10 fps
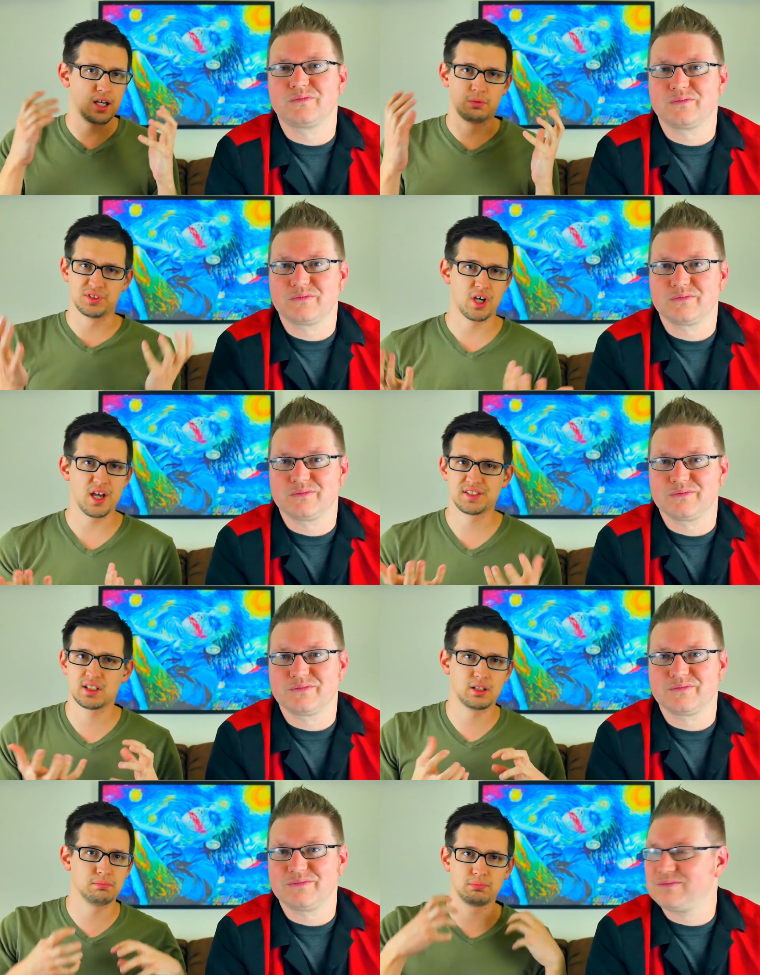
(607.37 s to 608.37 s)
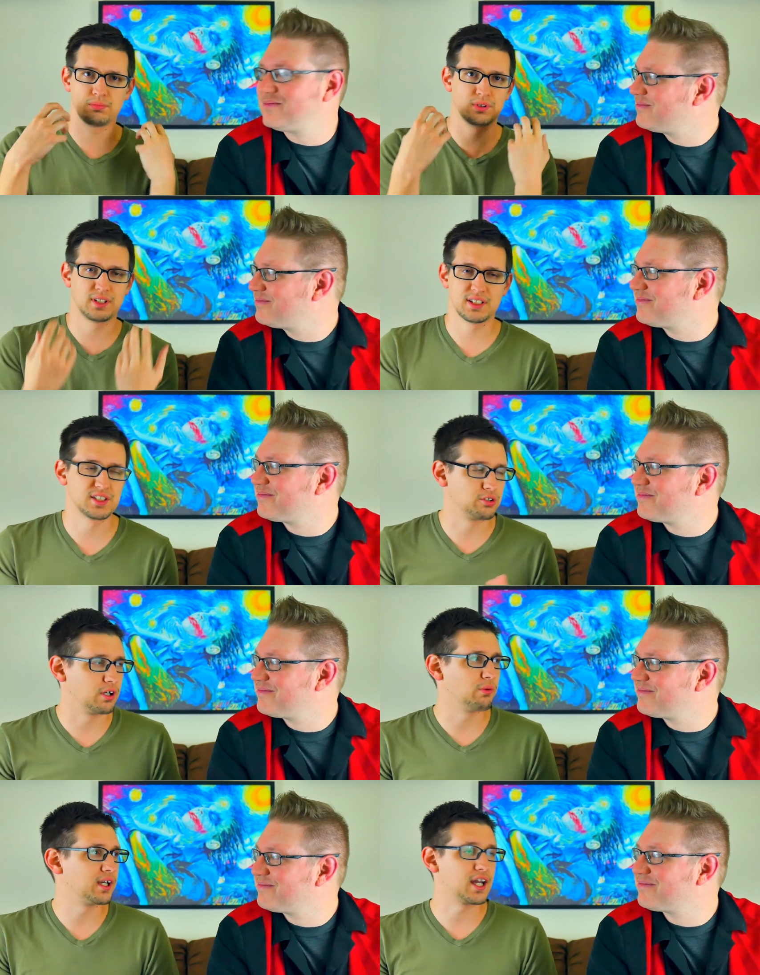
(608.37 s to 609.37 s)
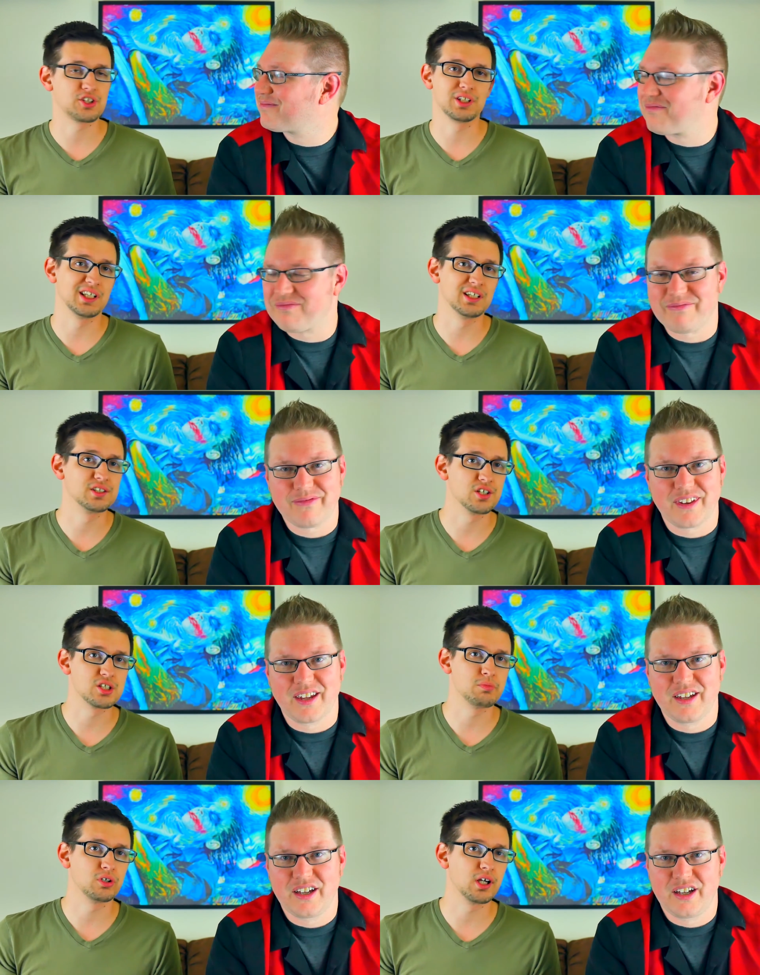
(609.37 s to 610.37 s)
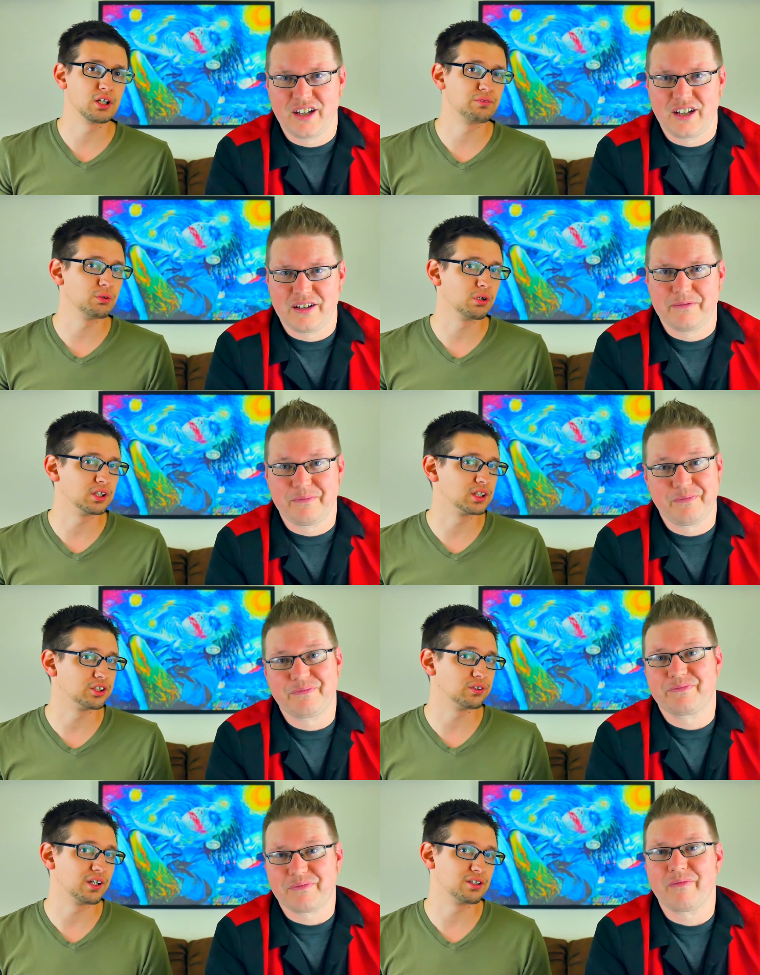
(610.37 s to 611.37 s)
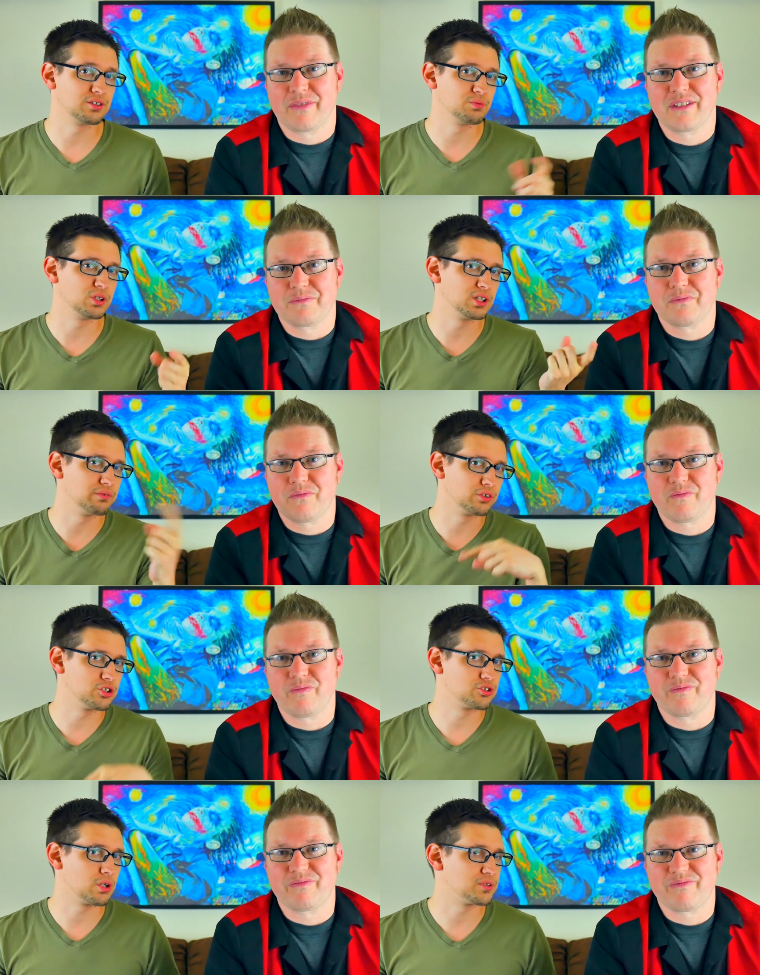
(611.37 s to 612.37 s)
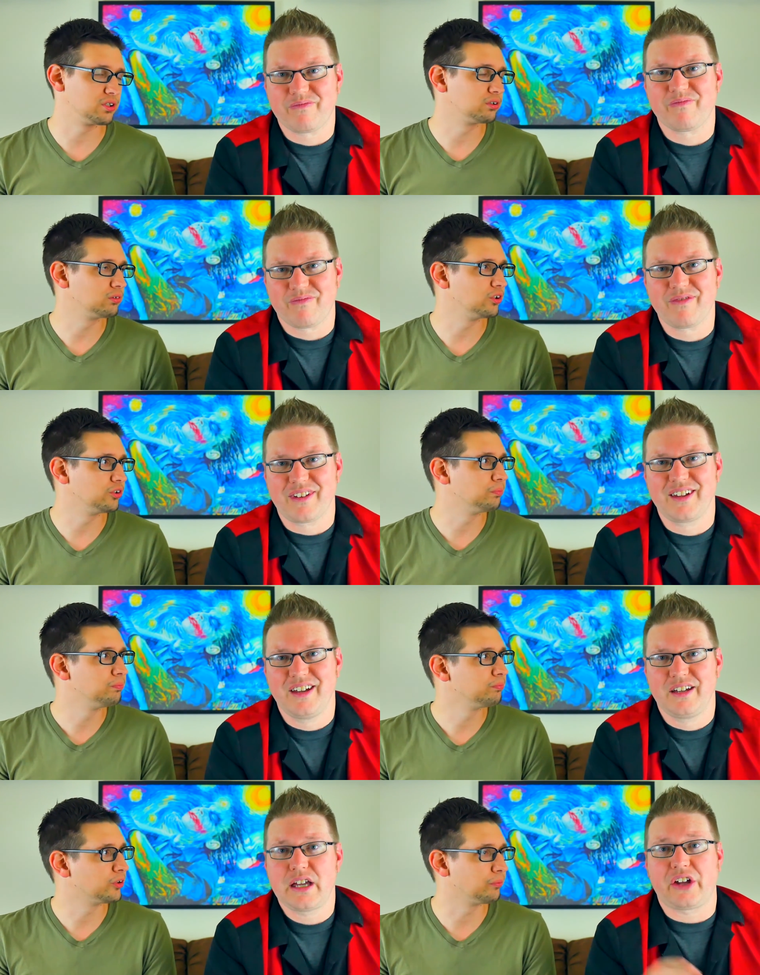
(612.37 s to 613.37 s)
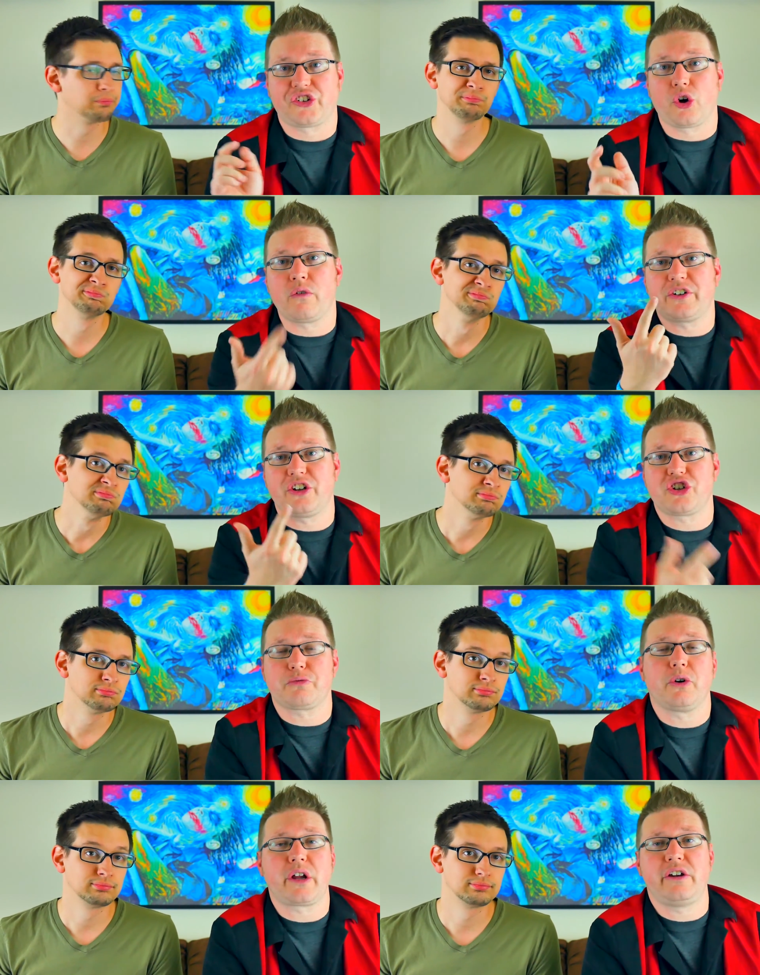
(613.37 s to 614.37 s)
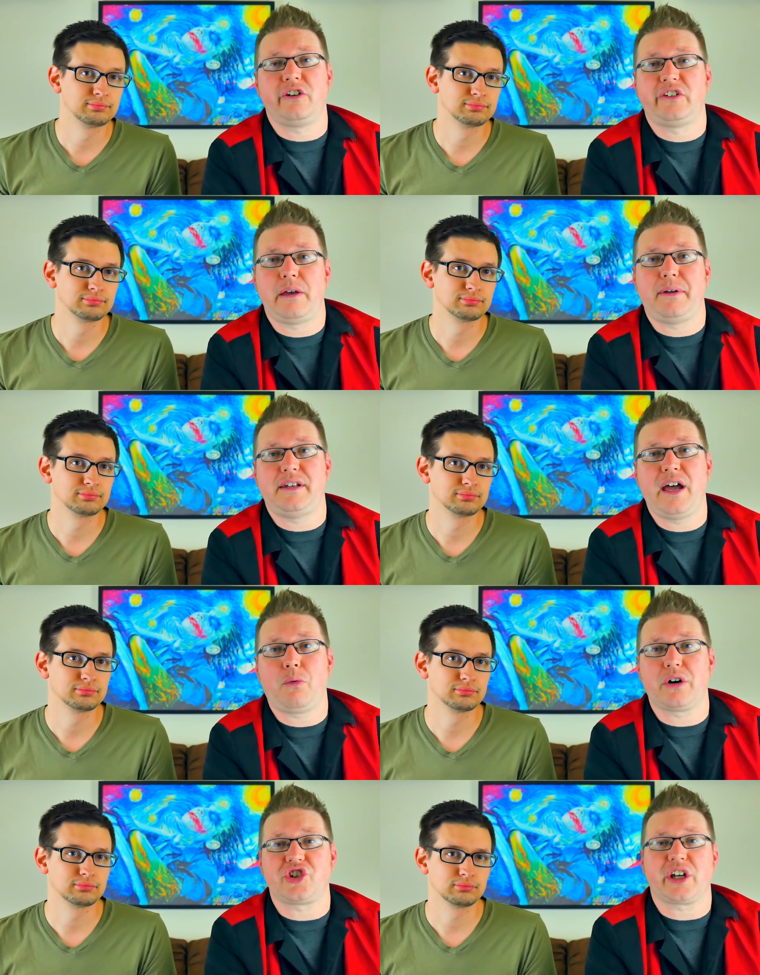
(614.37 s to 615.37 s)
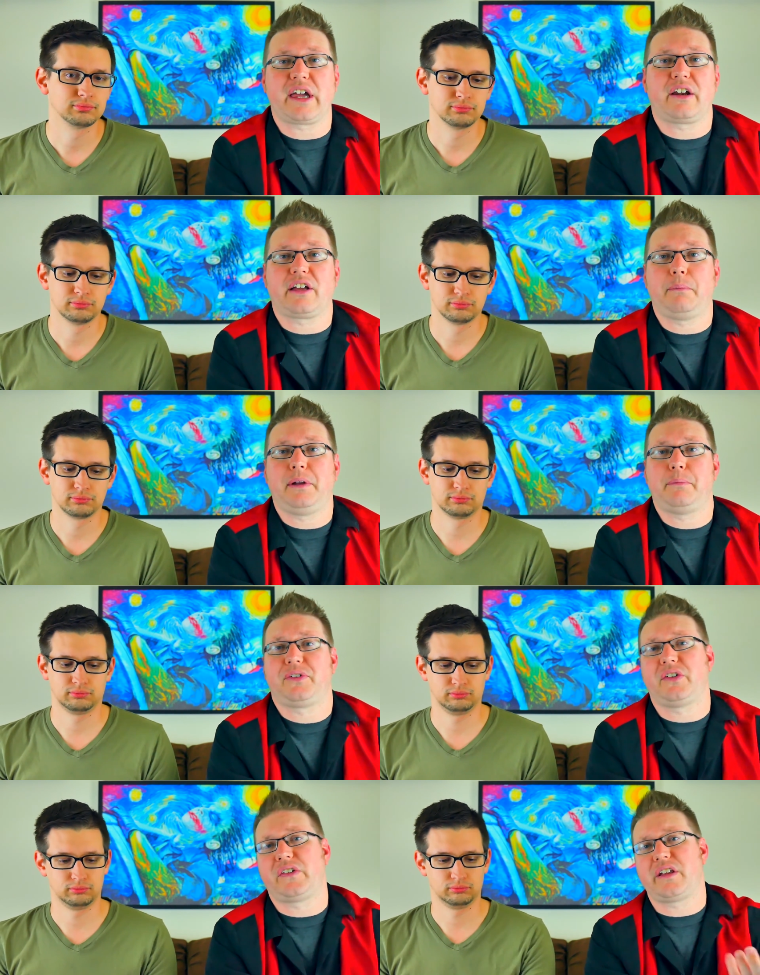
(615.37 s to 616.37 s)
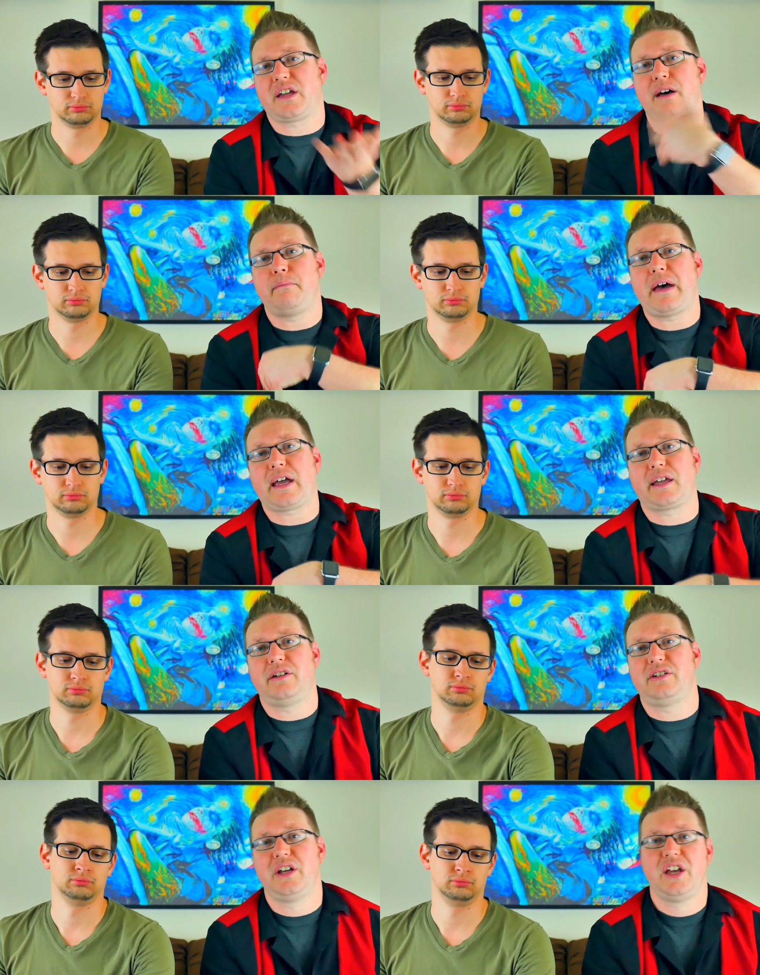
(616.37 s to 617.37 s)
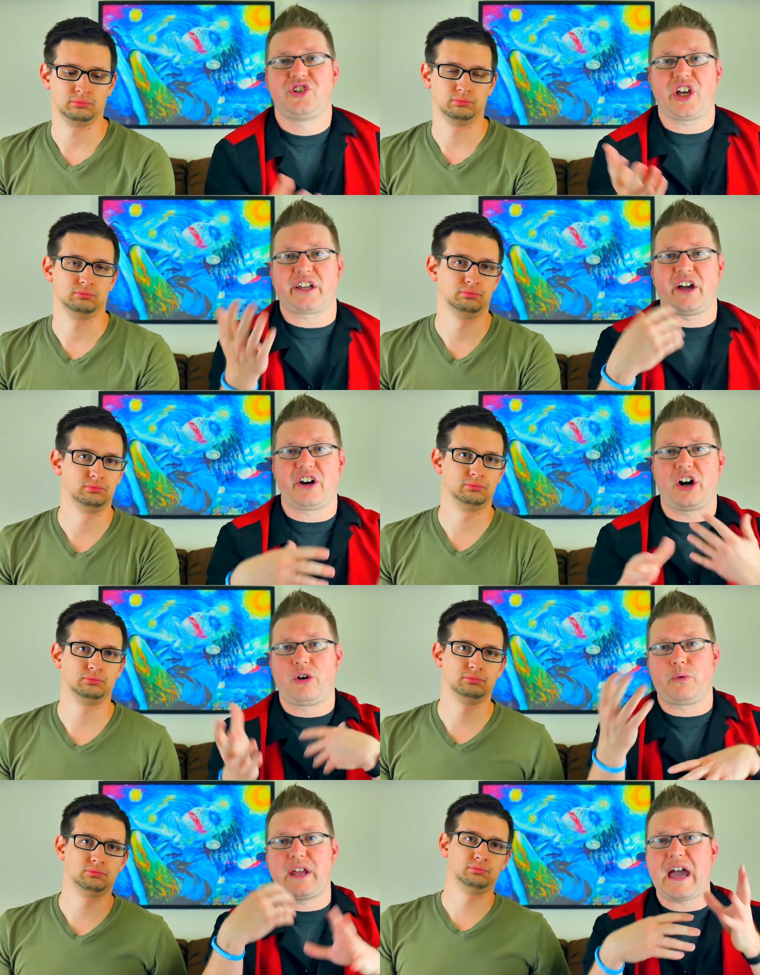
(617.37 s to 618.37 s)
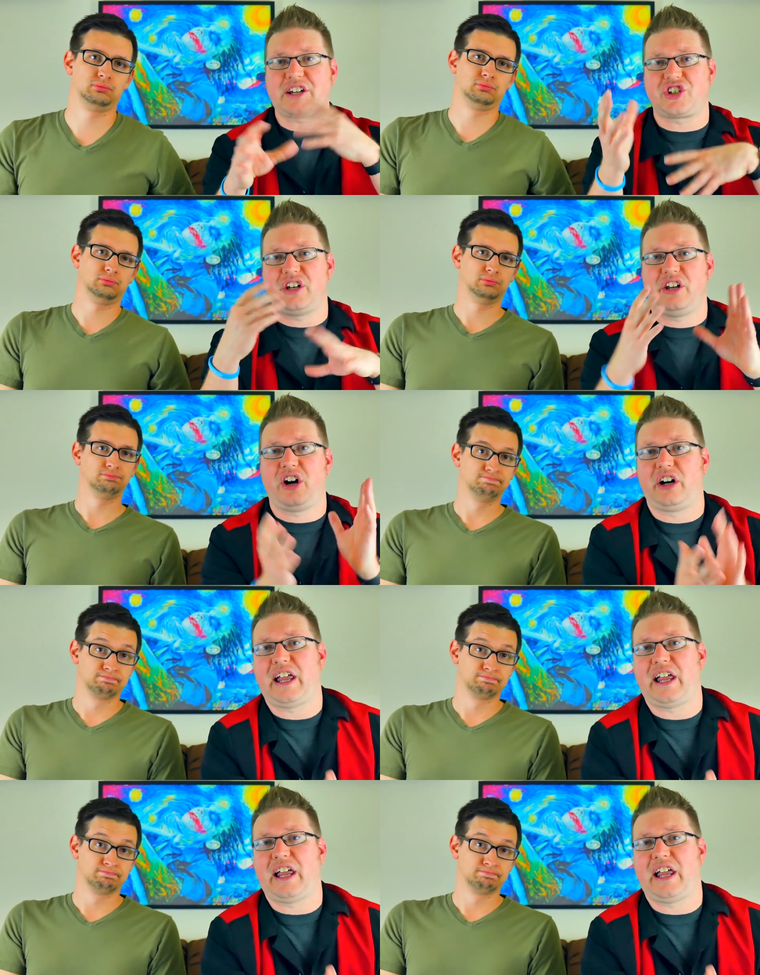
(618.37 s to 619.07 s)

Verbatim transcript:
Speaker 1: it was awesome. It's a great way to actually get into the Schmoedown if you wanted to do that whenever it drops on YouTube.
Speaker 2: Yeah, so go over to the Schmoedown Entertainment Network, check out a couple episodes, and then come back and check out our reaction and our